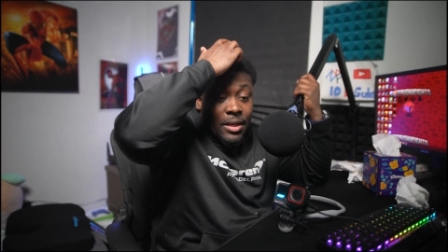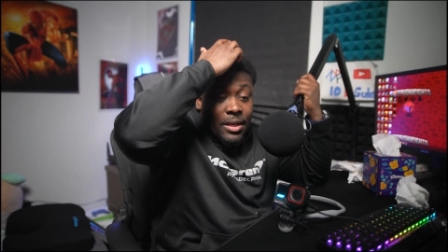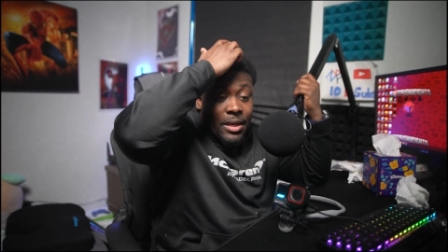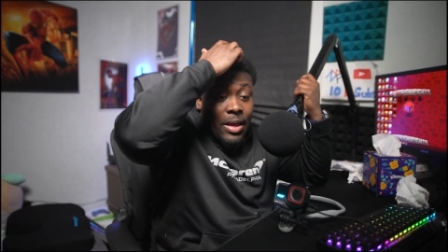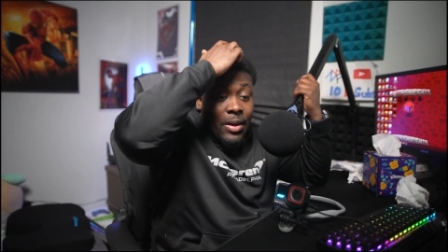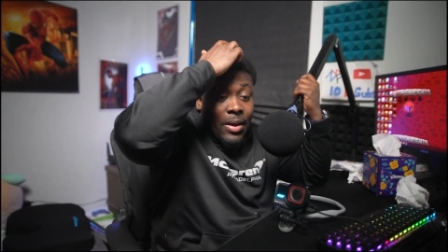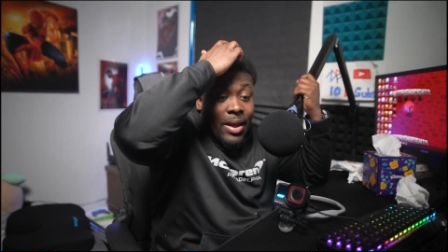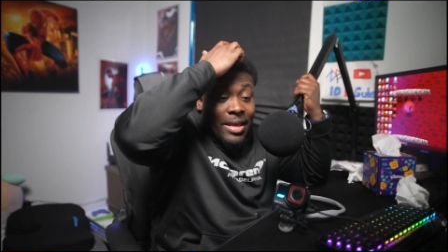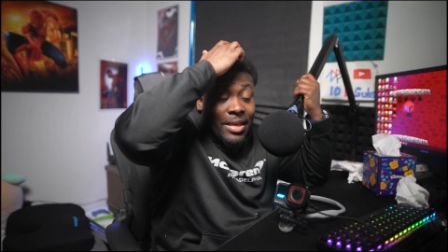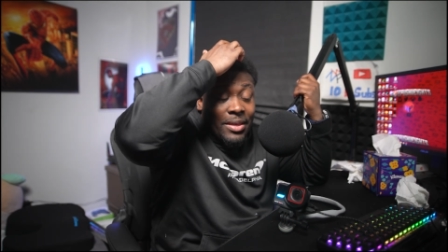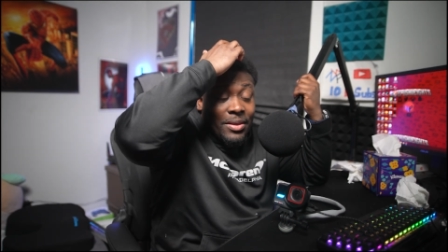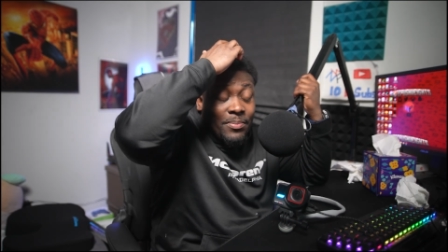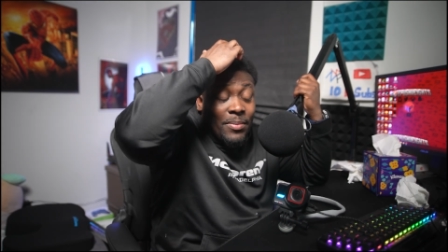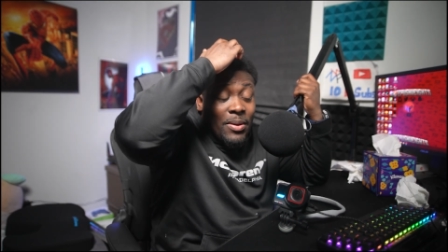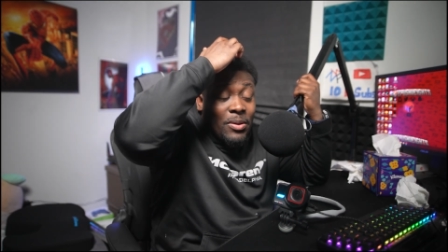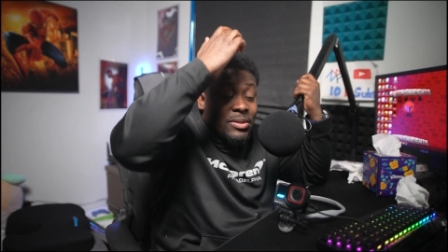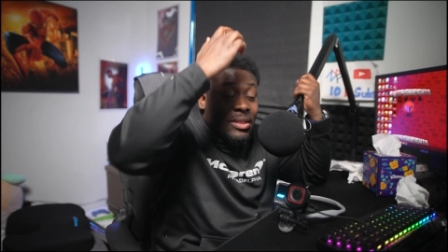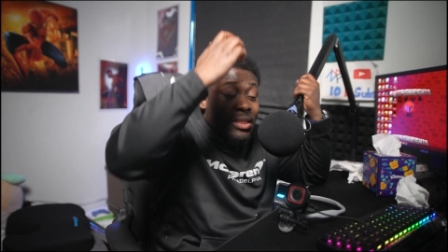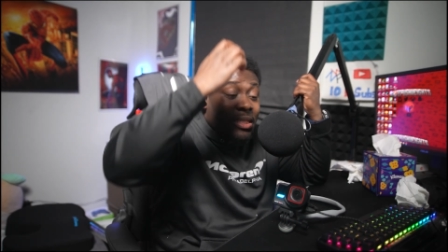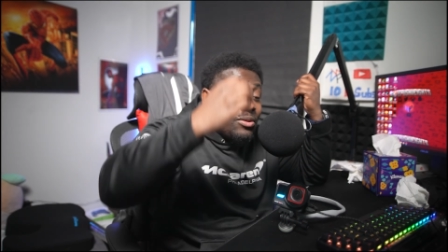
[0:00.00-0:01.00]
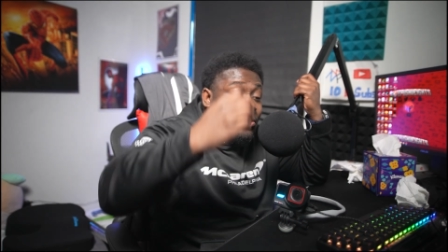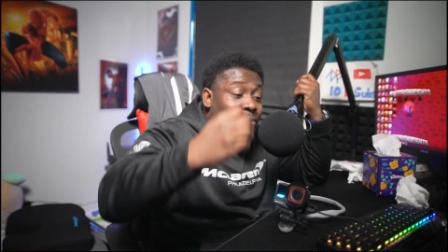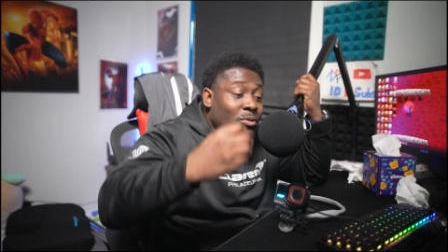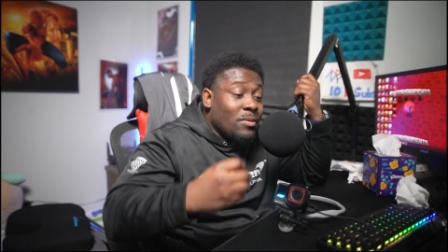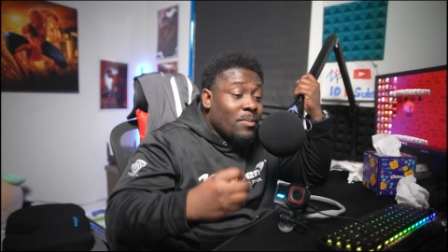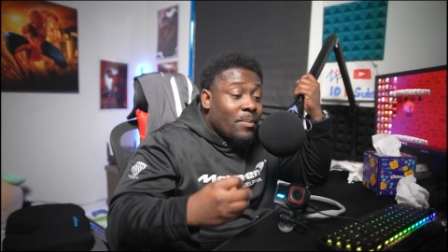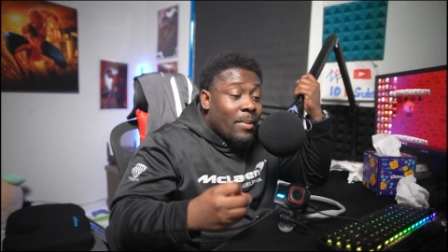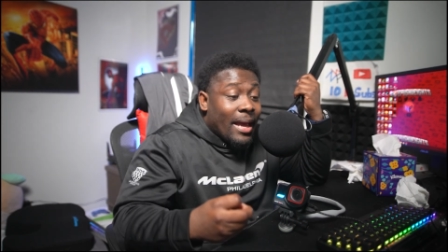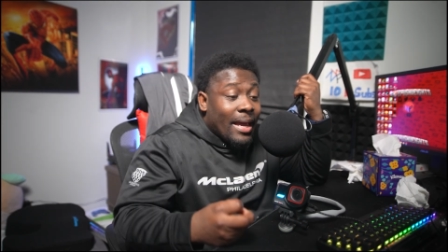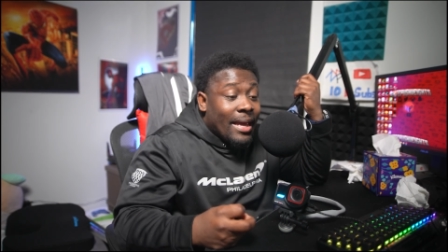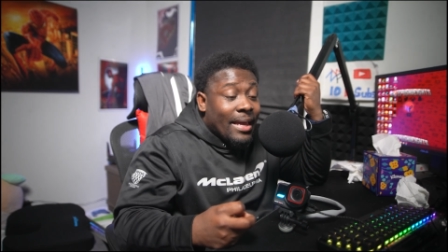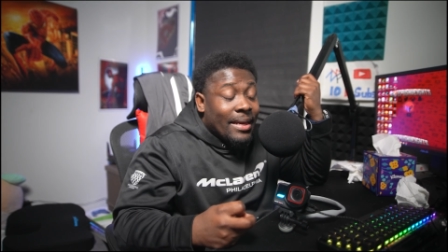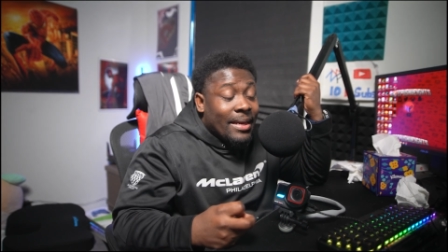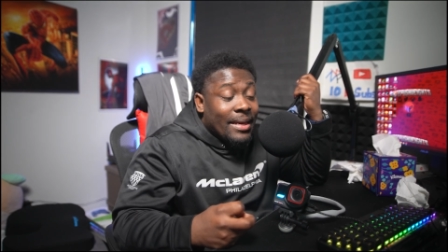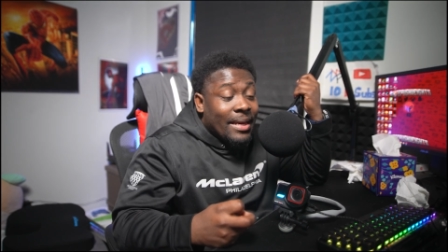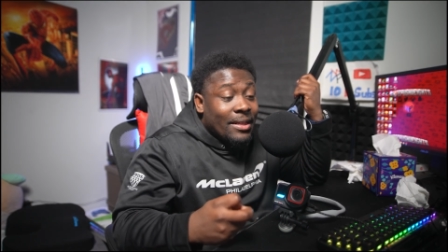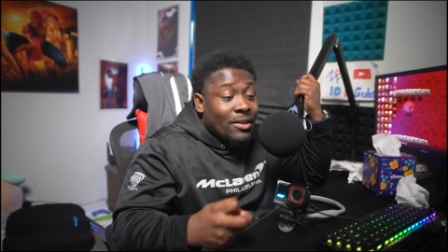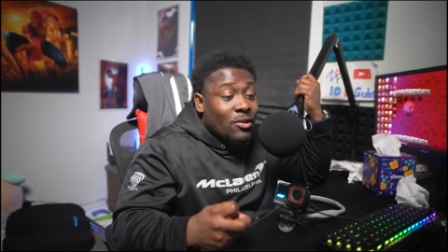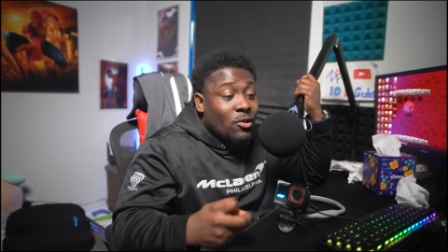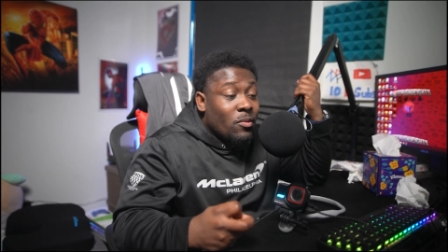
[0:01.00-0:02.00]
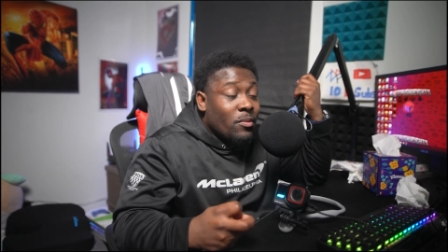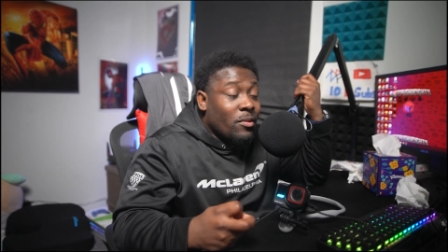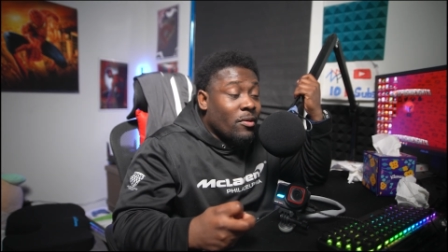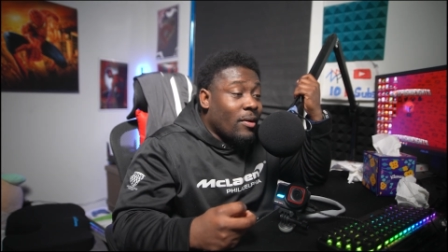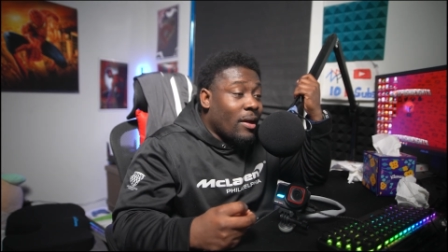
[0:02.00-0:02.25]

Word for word: Now I mostly use my NetDuma